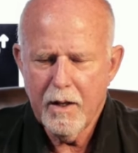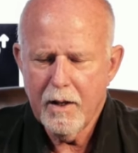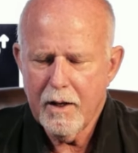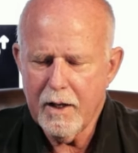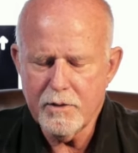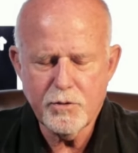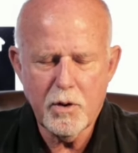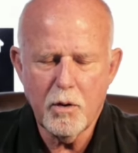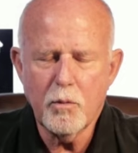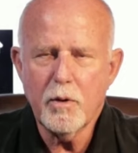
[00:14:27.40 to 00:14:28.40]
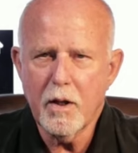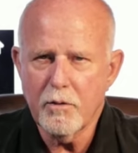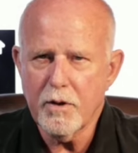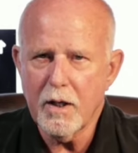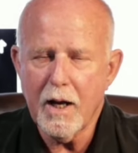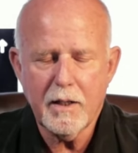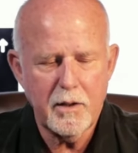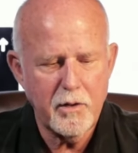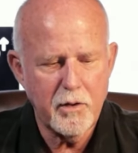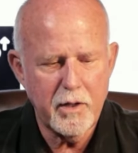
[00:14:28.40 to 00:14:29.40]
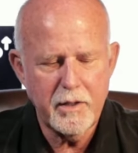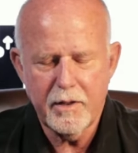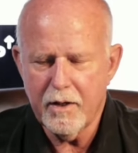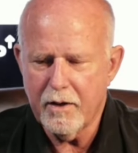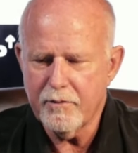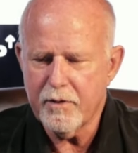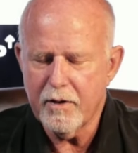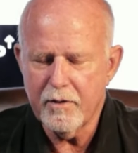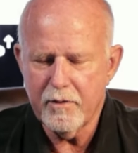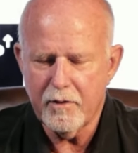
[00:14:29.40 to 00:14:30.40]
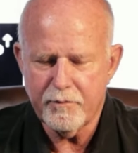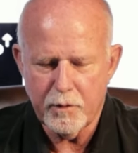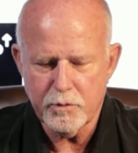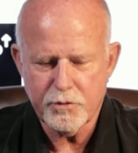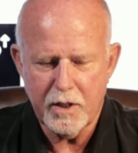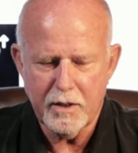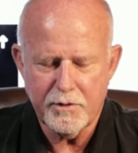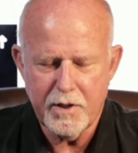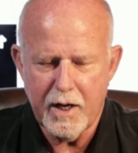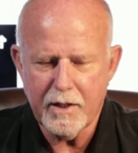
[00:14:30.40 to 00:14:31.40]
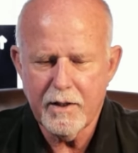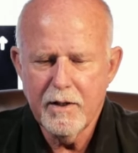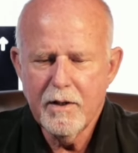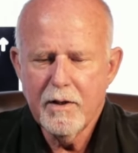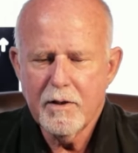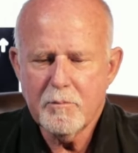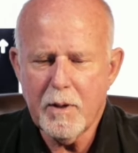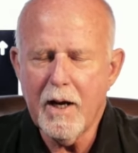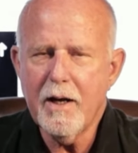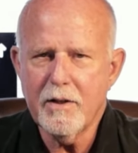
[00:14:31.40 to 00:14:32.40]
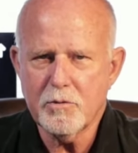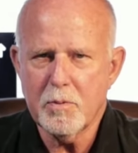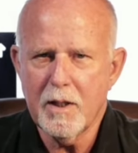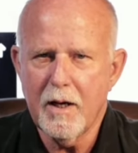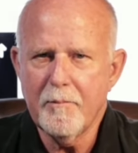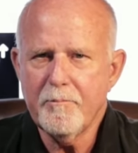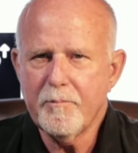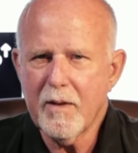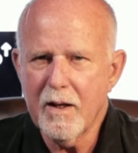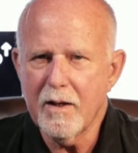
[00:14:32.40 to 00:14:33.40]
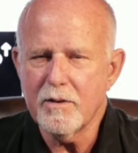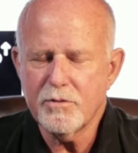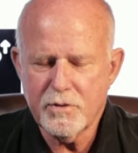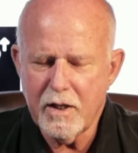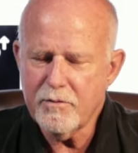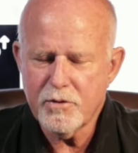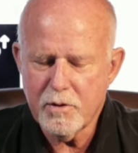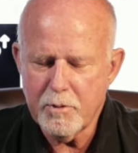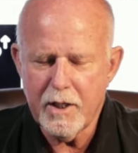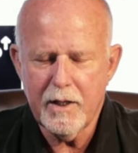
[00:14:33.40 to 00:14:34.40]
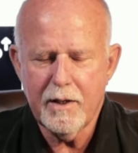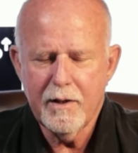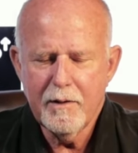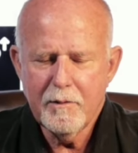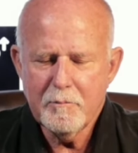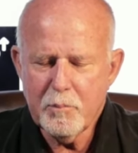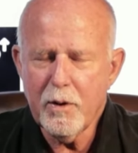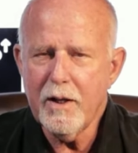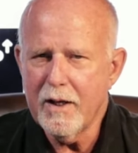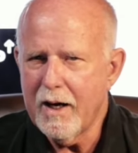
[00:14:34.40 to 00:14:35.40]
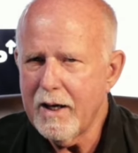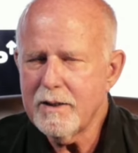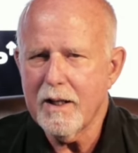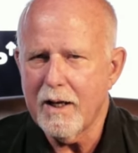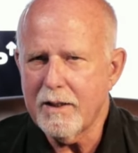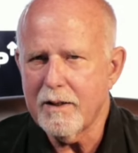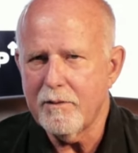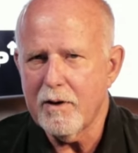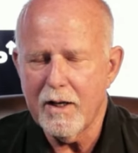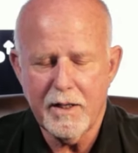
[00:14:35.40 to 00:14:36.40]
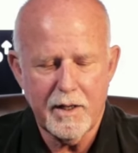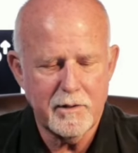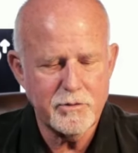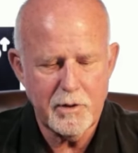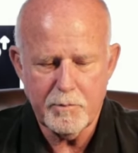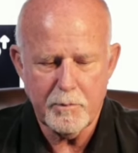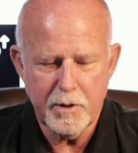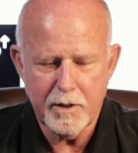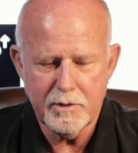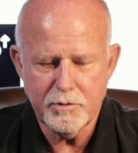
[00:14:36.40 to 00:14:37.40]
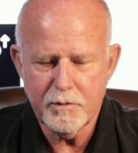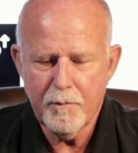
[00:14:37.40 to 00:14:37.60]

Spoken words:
And so, the likelihood of a full-scale attack by Hezbollah seems to be pretty unlikely right now, simply because